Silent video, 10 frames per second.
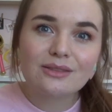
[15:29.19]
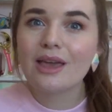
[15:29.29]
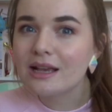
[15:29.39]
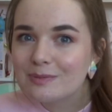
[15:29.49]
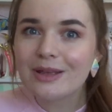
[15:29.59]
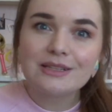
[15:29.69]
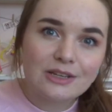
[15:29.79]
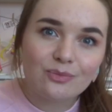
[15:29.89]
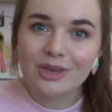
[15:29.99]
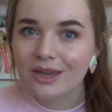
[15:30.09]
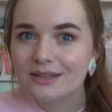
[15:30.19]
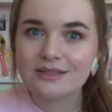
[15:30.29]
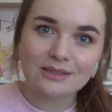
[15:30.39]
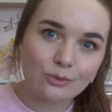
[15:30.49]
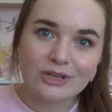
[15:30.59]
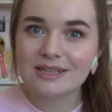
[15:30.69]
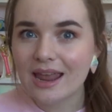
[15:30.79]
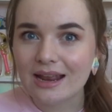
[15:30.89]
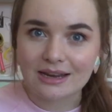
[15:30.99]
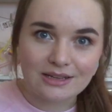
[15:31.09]
expensive because we
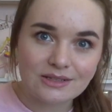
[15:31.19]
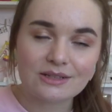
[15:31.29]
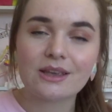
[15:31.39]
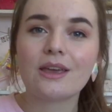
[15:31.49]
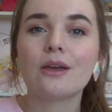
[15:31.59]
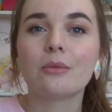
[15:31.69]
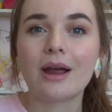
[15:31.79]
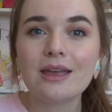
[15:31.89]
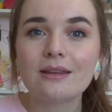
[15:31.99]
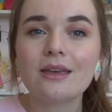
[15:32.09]
say it is, right?